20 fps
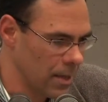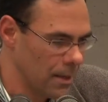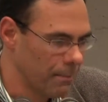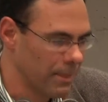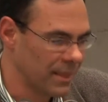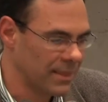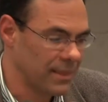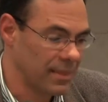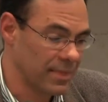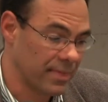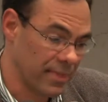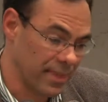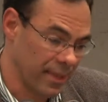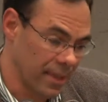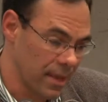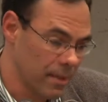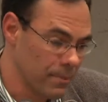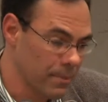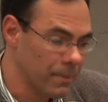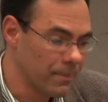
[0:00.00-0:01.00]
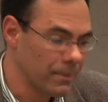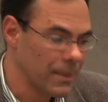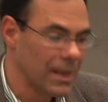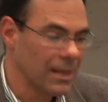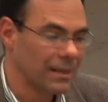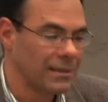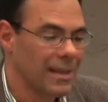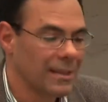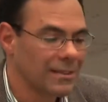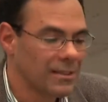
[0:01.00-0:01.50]
but a theme
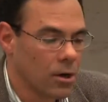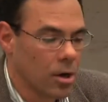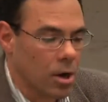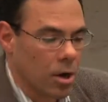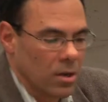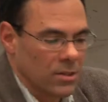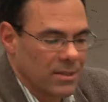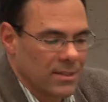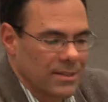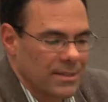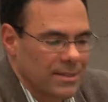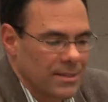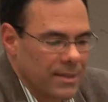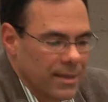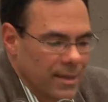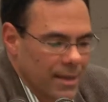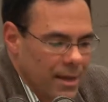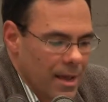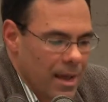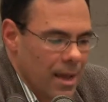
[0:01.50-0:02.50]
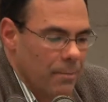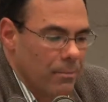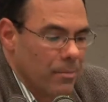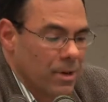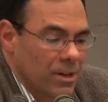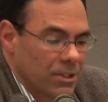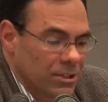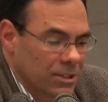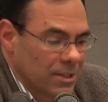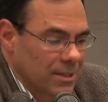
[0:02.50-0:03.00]
that causes the
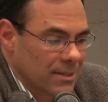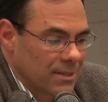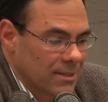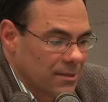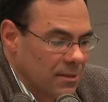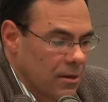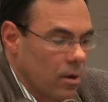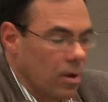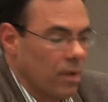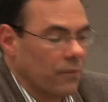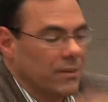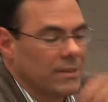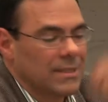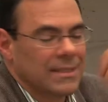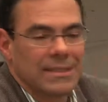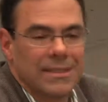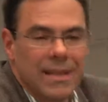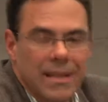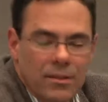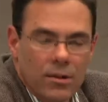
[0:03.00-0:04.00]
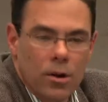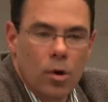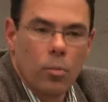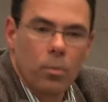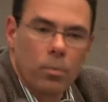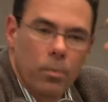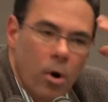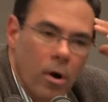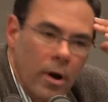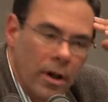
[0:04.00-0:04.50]
emergence of a central
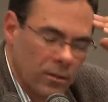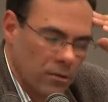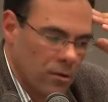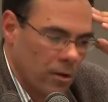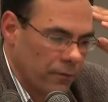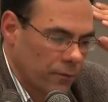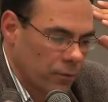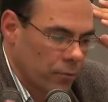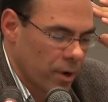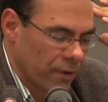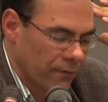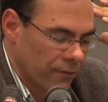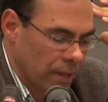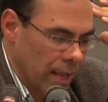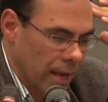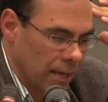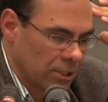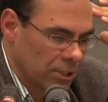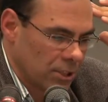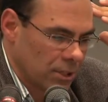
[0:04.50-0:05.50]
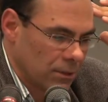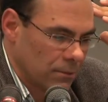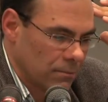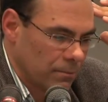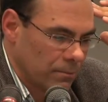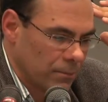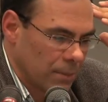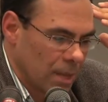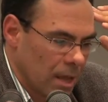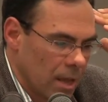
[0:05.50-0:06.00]
point of reflection,
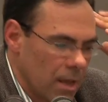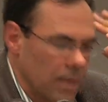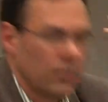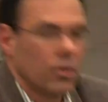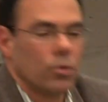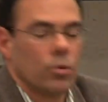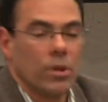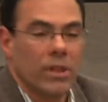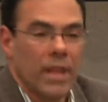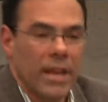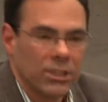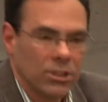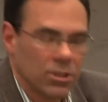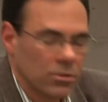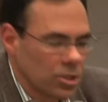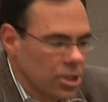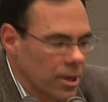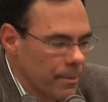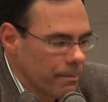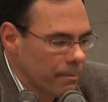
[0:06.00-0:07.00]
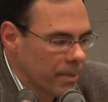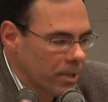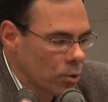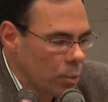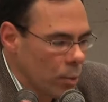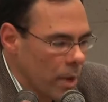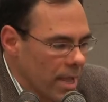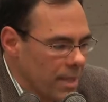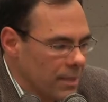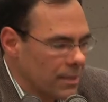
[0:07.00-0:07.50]
the relationship
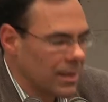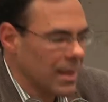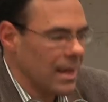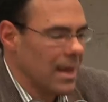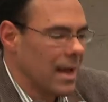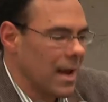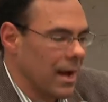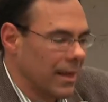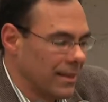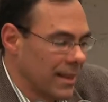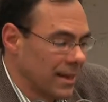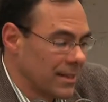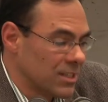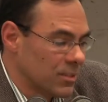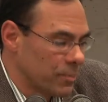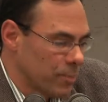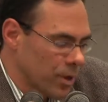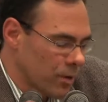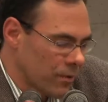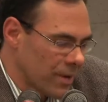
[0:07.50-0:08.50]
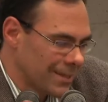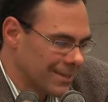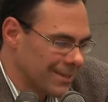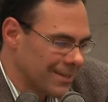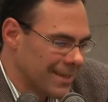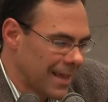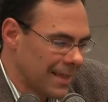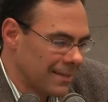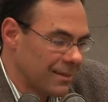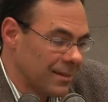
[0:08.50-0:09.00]
between an experience
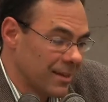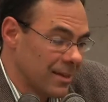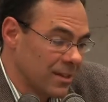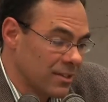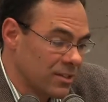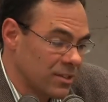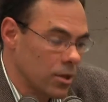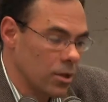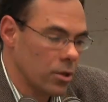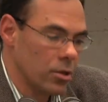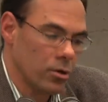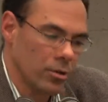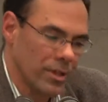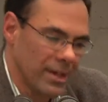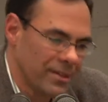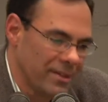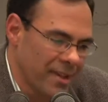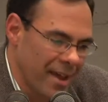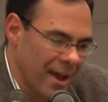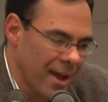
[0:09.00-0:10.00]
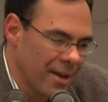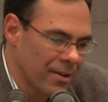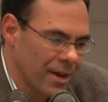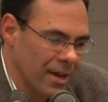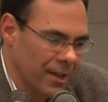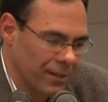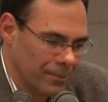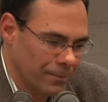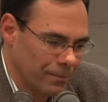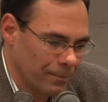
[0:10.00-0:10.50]
that is
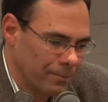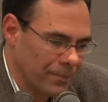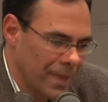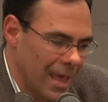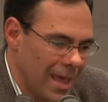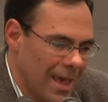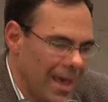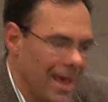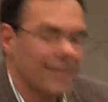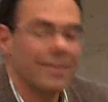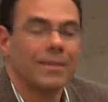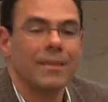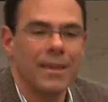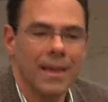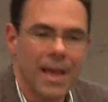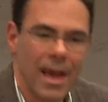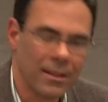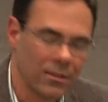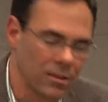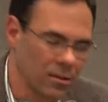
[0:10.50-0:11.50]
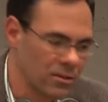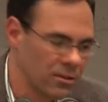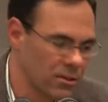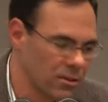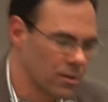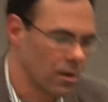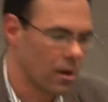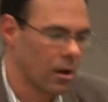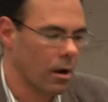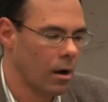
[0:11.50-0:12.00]
Unitarian and the
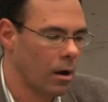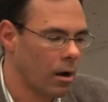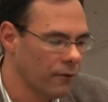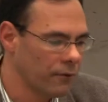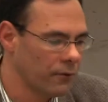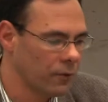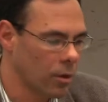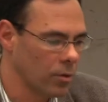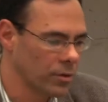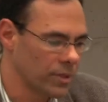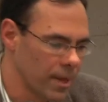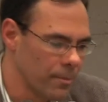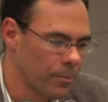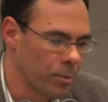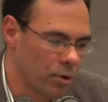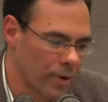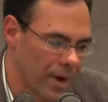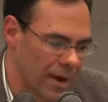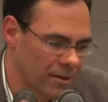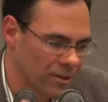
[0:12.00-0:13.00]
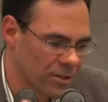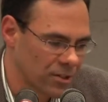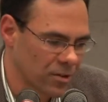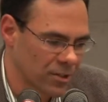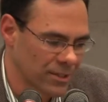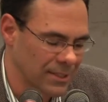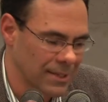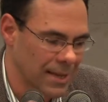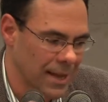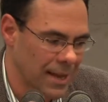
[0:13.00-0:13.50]
ethos of contemporary
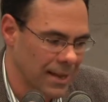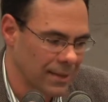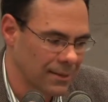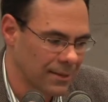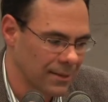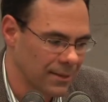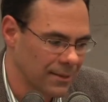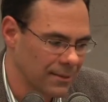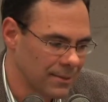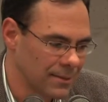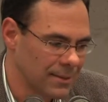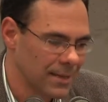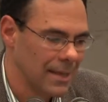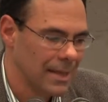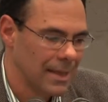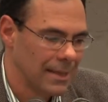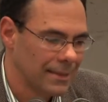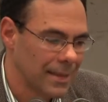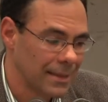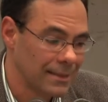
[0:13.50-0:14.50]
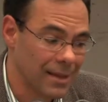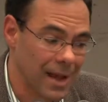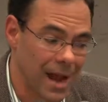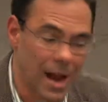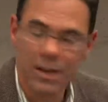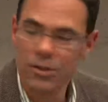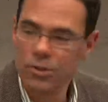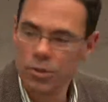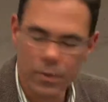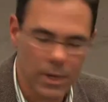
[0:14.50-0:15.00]
societies that
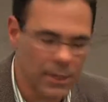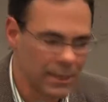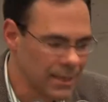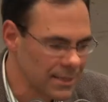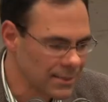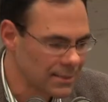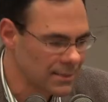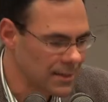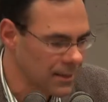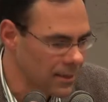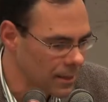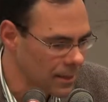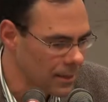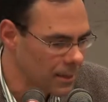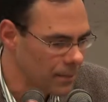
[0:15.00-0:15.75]
are dualistic